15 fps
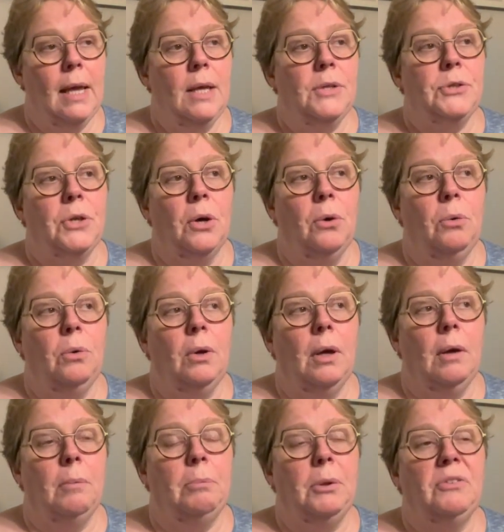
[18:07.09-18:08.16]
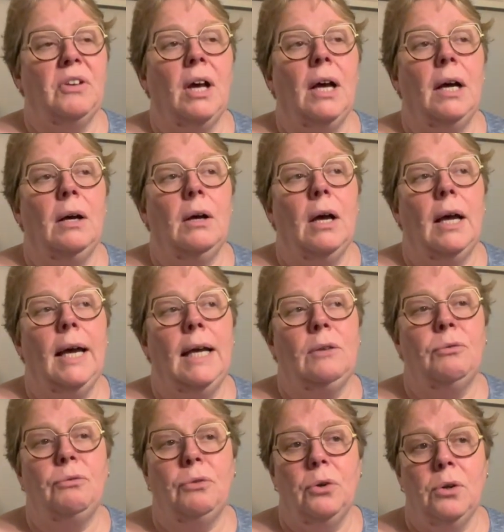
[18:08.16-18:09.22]
So, but at
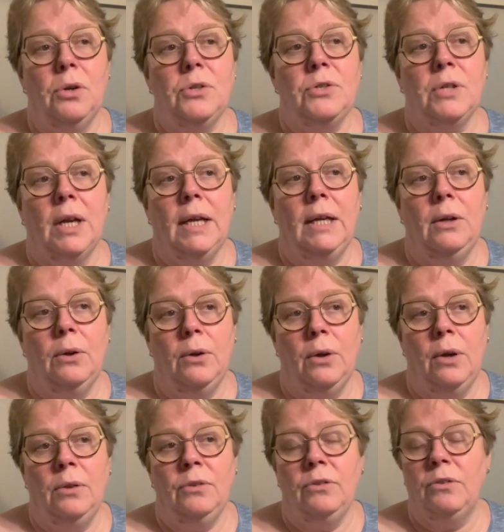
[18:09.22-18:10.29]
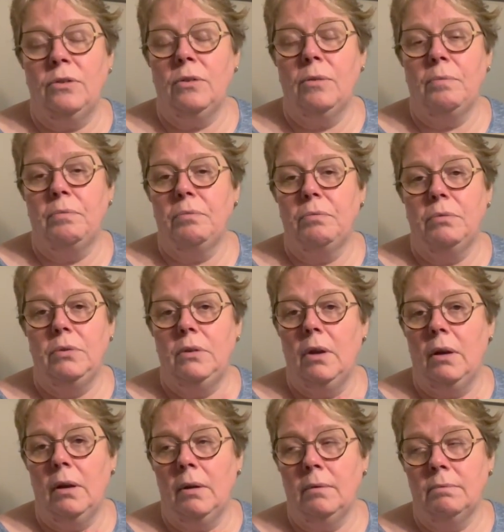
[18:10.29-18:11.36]
first I learned
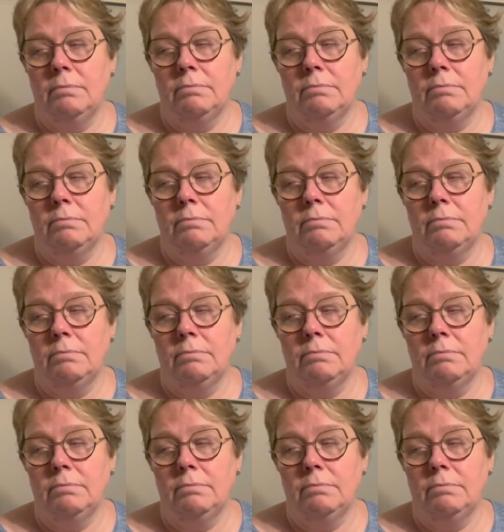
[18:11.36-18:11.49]
the